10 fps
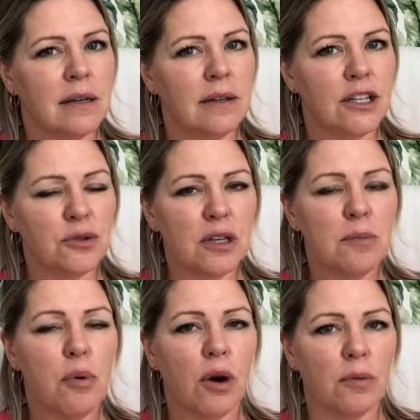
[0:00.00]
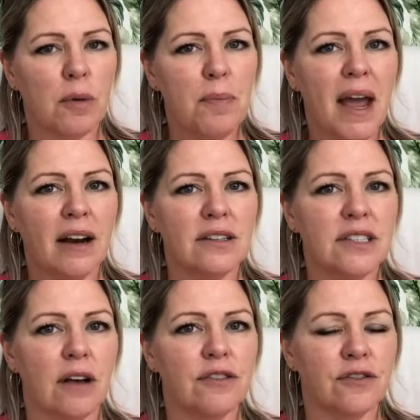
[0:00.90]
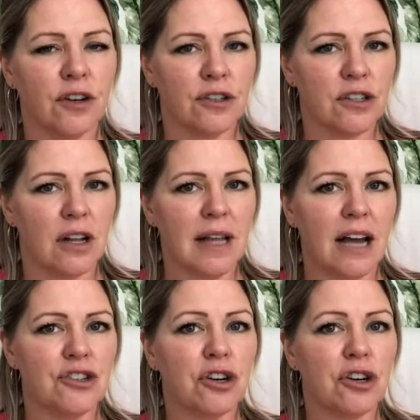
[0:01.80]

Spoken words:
That's really important. We pay ourselves first, not last.